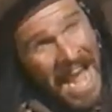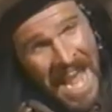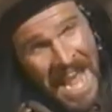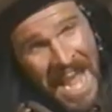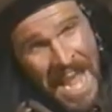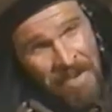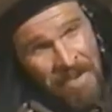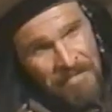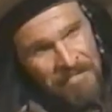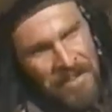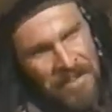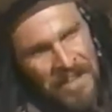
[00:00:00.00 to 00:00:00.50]

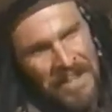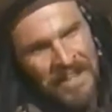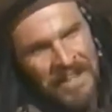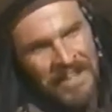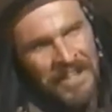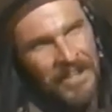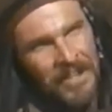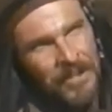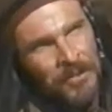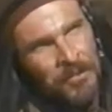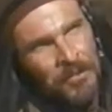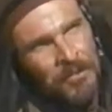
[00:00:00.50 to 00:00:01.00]
Jefe,
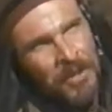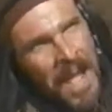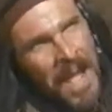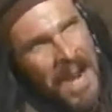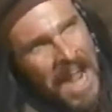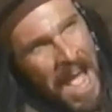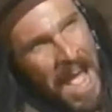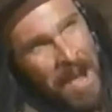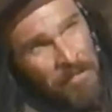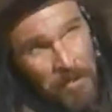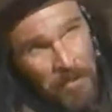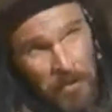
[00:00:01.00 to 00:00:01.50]
do not
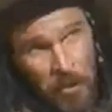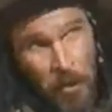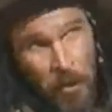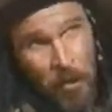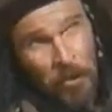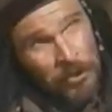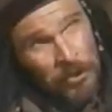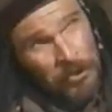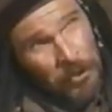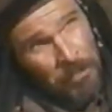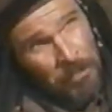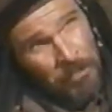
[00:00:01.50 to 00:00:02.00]
have your
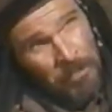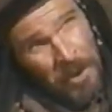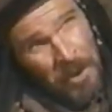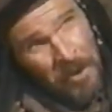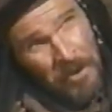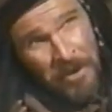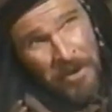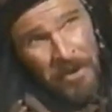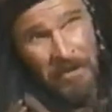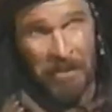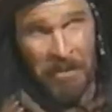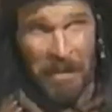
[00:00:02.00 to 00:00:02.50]

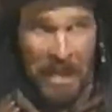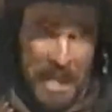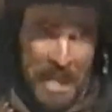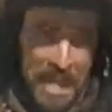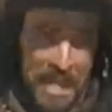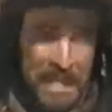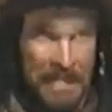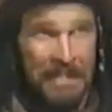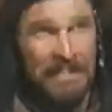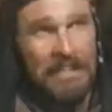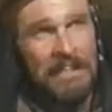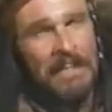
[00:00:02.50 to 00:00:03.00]
superior
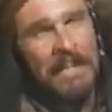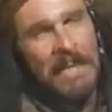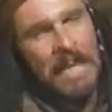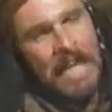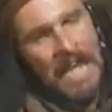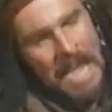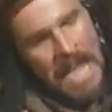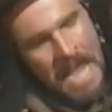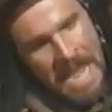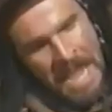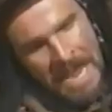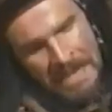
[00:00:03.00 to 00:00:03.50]

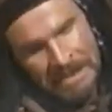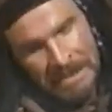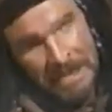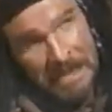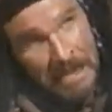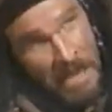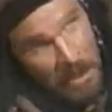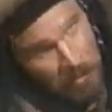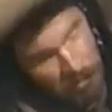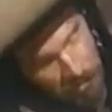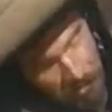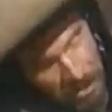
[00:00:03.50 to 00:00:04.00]
intellect and
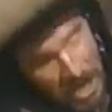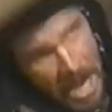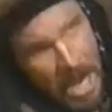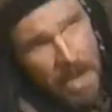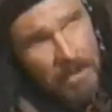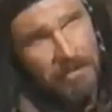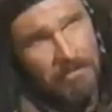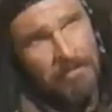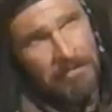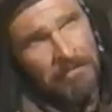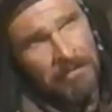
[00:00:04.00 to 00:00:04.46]
education.